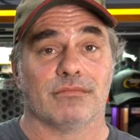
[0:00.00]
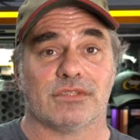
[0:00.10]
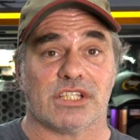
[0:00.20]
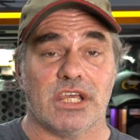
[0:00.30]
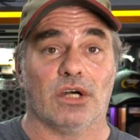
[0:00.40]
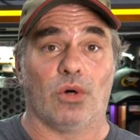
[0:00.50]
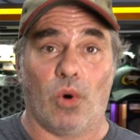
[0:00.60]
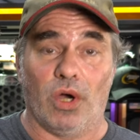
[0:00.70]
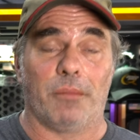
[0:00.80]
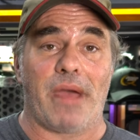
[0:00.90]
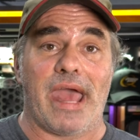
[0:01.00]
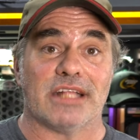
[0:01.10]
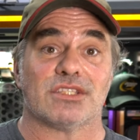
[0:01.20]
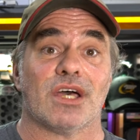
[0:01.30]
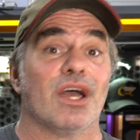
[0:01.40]
steel oil
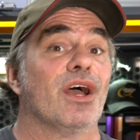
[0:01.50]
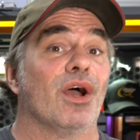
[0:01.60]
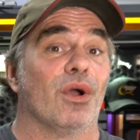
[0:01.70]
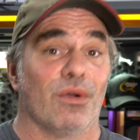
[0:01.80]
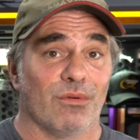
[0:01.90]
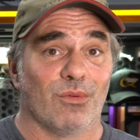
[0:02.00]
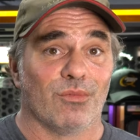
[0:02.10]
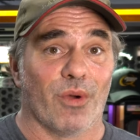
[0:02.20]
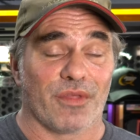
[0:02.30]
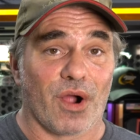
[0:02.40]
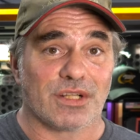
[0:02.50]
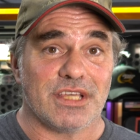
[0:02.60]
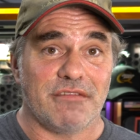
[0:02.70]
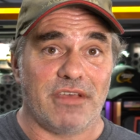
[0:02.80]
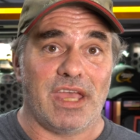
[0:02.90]
pans with
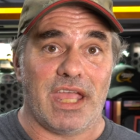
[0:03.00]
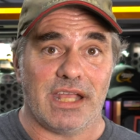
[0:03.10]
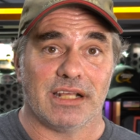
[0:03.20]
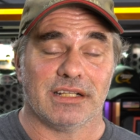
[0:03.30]
RTV.